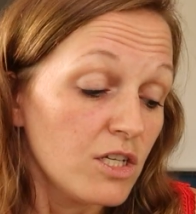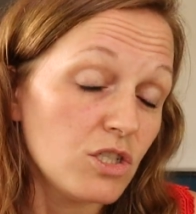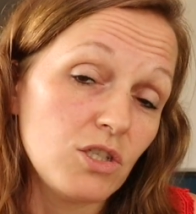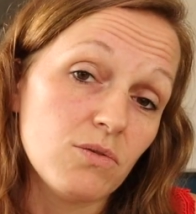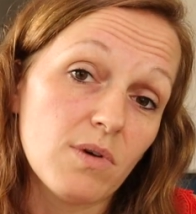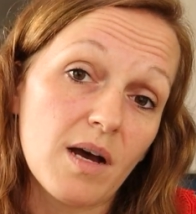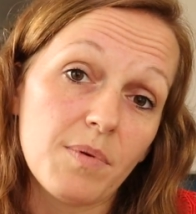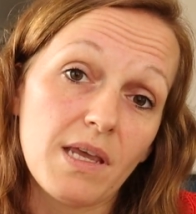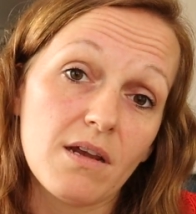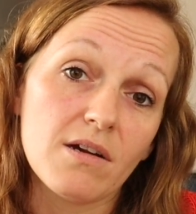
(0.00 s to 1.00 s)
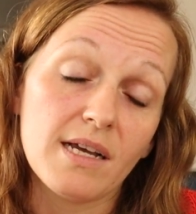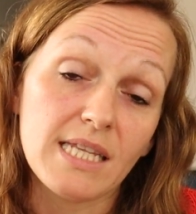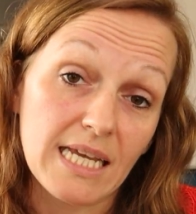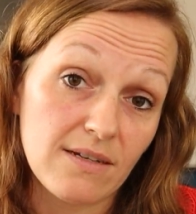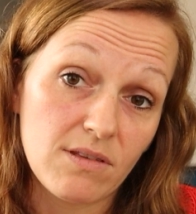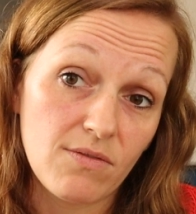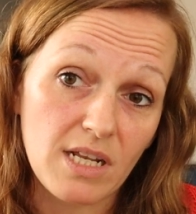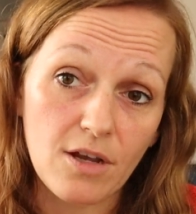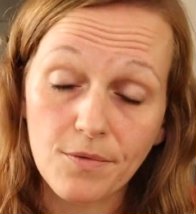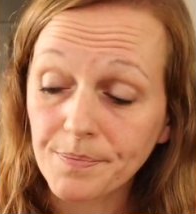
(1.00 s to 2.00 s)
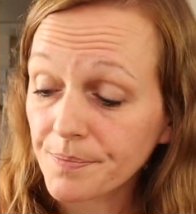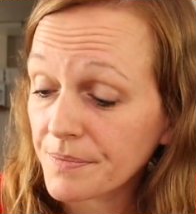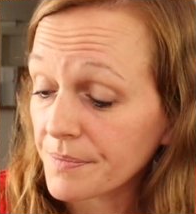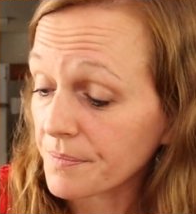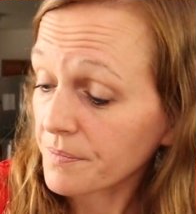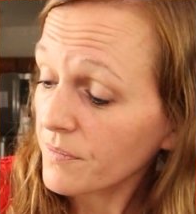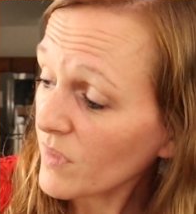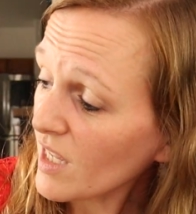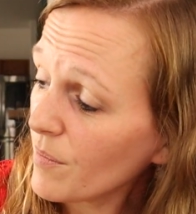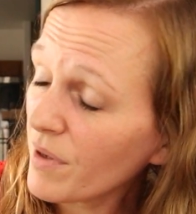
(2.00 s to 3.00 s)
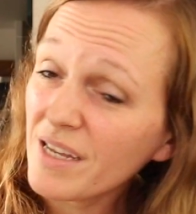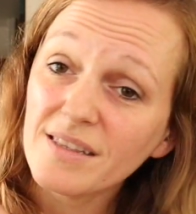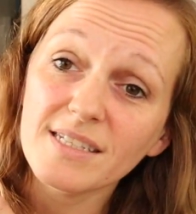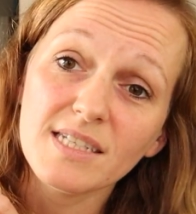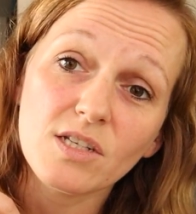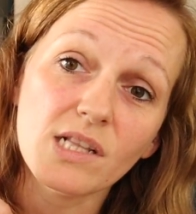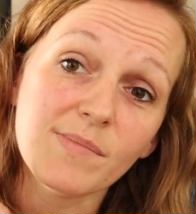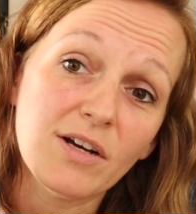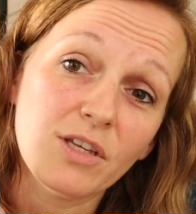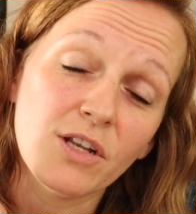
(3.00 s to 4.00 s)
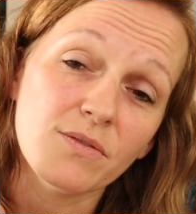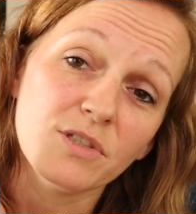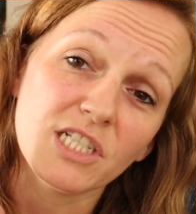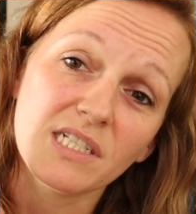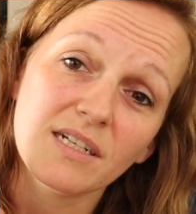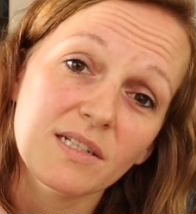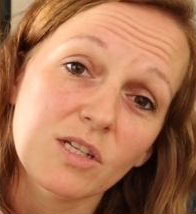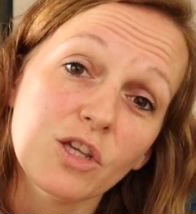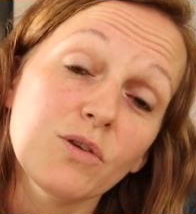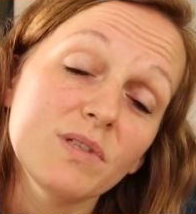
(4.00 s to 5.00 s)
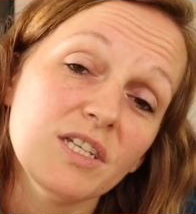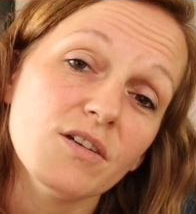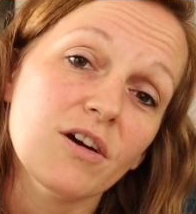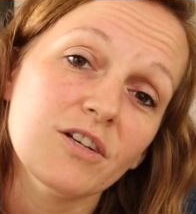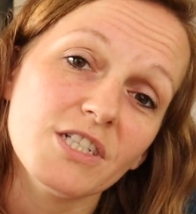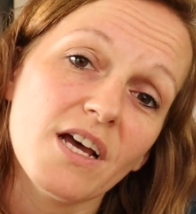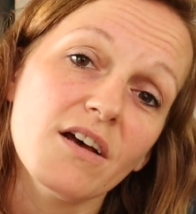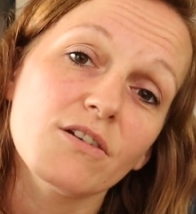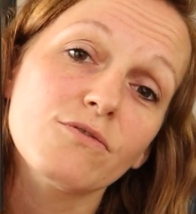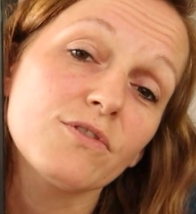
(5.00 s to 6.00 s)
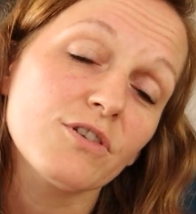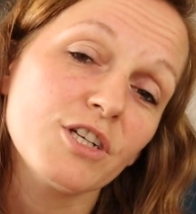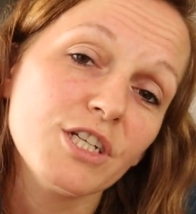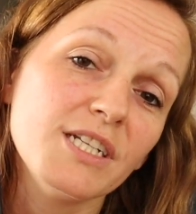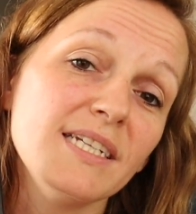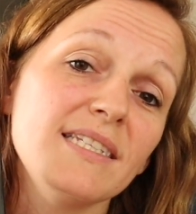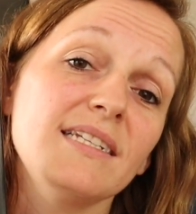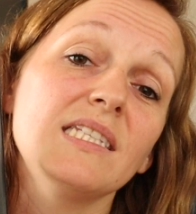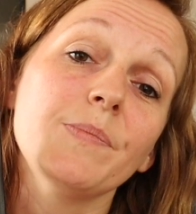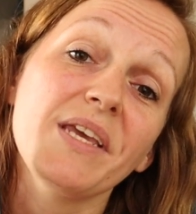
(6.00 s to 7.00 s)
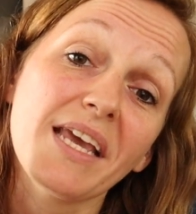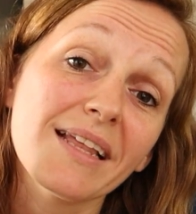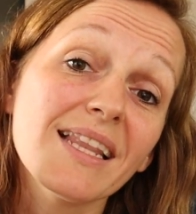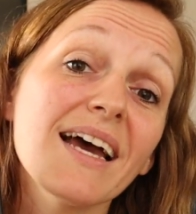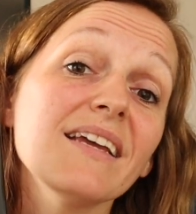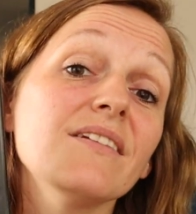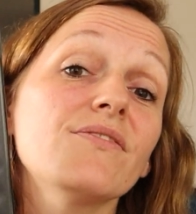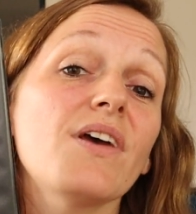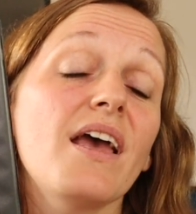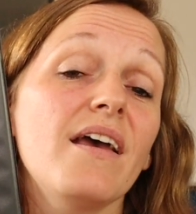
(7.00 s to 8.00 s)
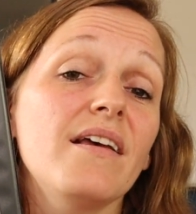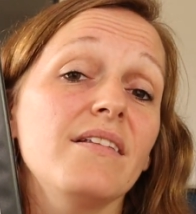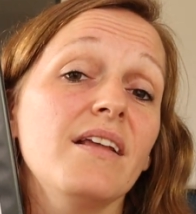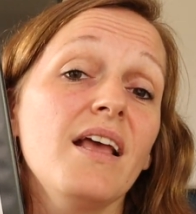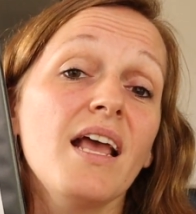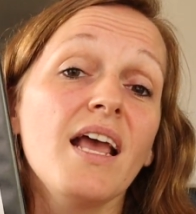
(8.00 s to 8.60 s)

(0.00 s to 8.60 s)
do up here at the end of the video. But this is all about, just using our tongue for goodness and speaking life and